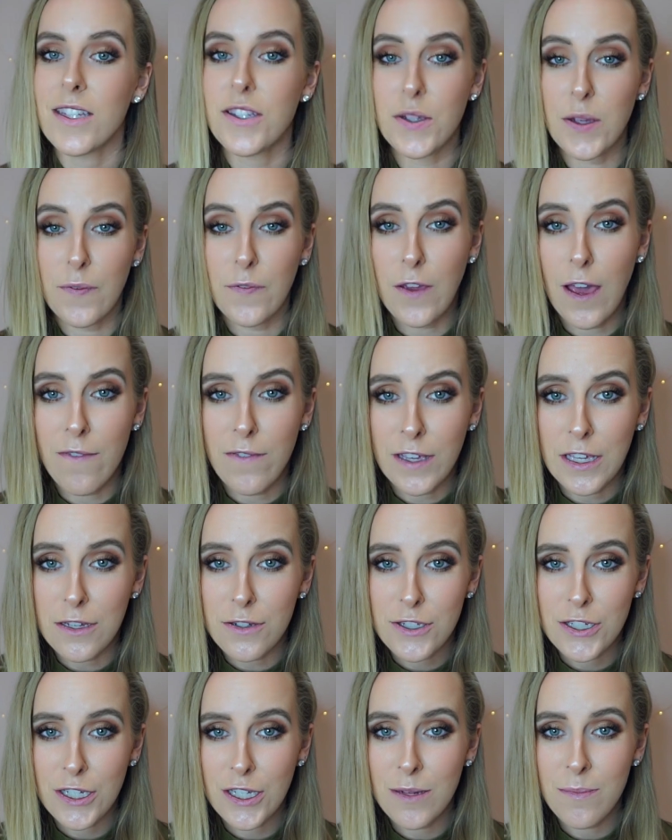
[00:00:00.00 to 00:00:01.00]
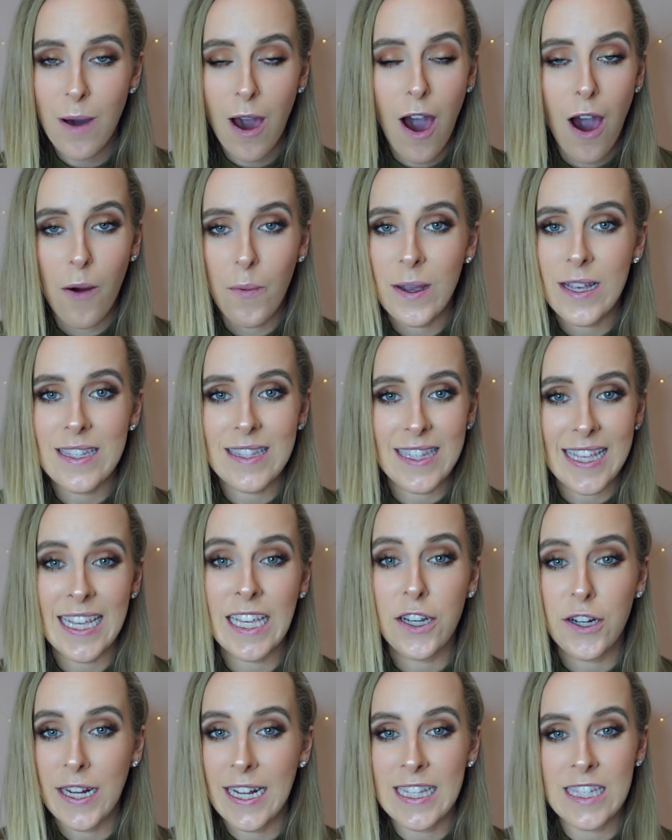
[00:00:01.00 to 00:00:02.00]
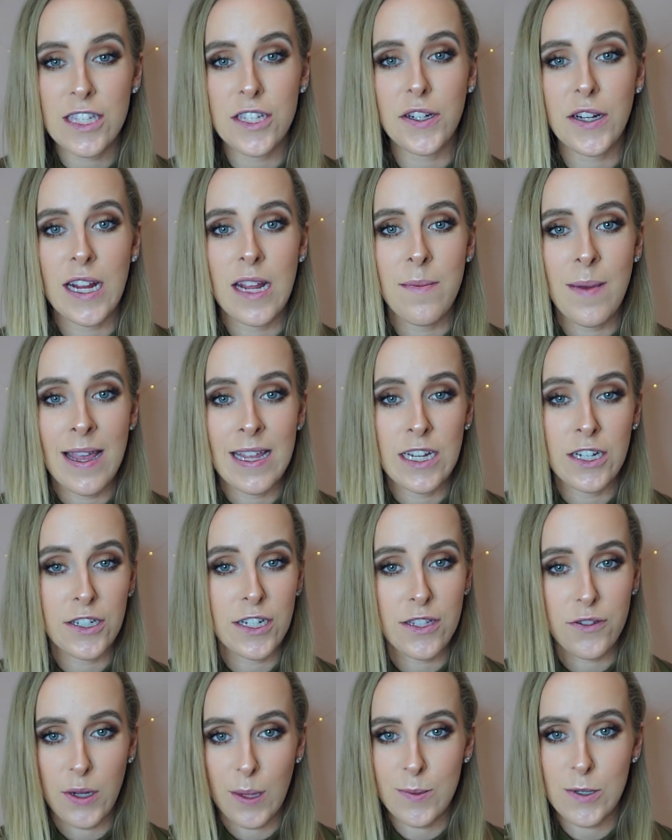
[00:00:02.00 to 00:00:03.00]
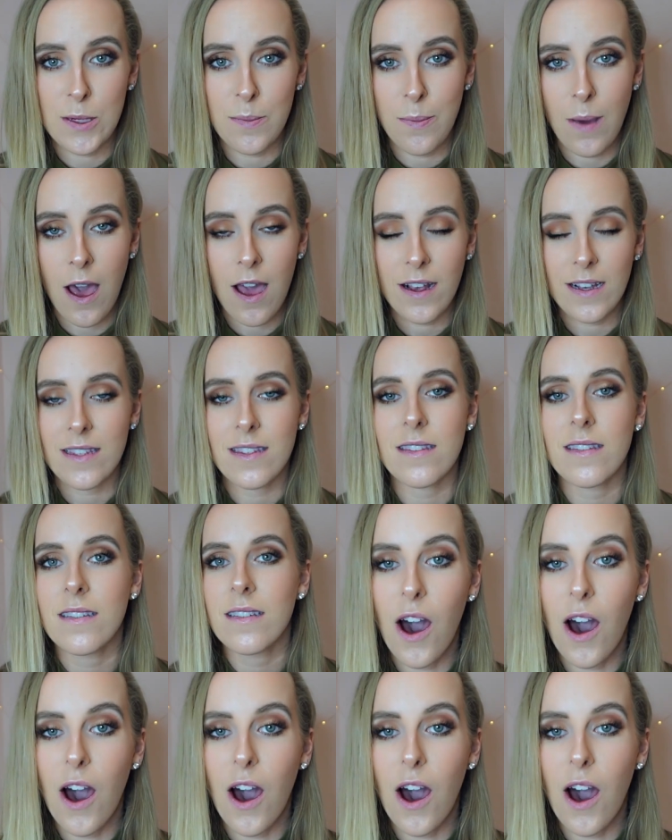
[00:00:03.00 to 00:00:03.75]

So if you have a YouTube, always link your Instagram in your description box.